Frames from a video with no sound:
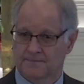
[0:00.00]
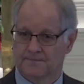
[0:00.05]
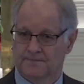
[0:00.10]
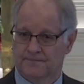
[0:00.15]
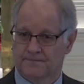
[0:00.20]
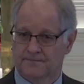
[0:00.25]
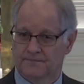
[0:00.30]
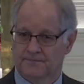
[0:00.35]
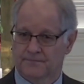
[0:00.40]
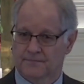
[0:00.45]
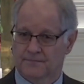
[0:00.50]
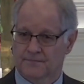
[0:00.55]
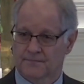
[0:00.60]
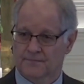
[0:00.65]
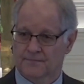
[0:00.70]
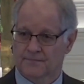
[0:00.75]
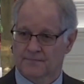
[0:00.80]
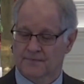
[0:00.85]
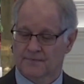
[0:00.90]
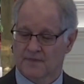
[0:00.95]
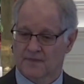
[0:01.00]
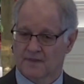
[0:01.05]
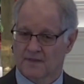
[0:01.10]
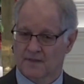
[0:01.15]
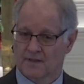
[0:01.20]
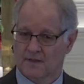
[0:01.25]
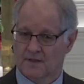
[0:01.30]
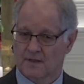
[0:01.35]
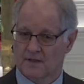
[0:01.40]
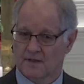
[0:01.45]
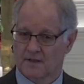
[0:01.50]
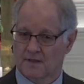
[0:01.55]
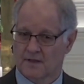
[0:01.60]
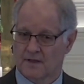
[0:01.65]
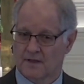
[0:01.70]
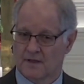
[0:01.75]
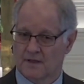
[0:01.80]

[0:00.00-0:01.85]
(silence)